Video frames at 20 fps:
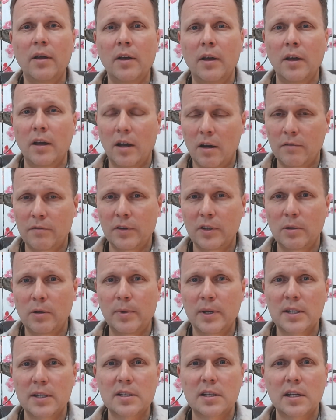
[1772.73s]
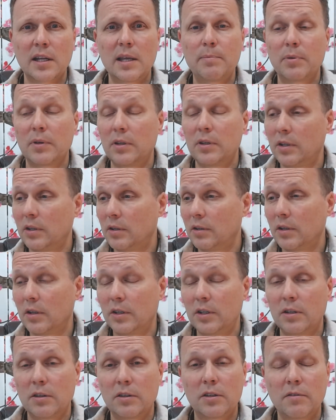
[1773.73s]
Hopefully you'll be asleep,
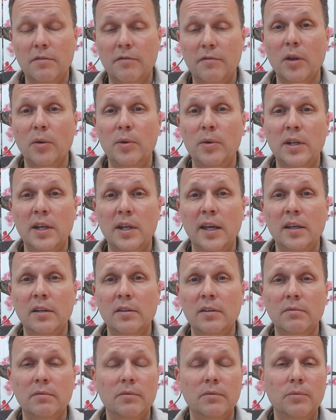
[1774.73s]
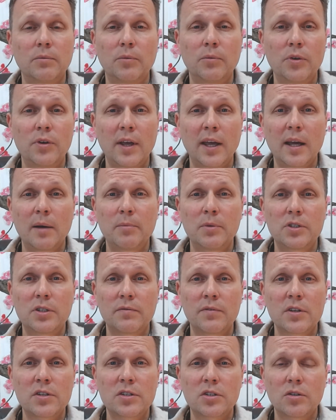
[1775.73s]
and the following day you'll wonder how much
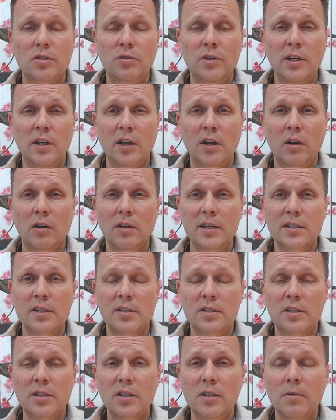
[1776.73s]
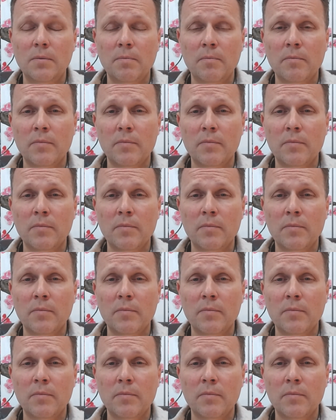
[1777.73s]
of the story you got listened to,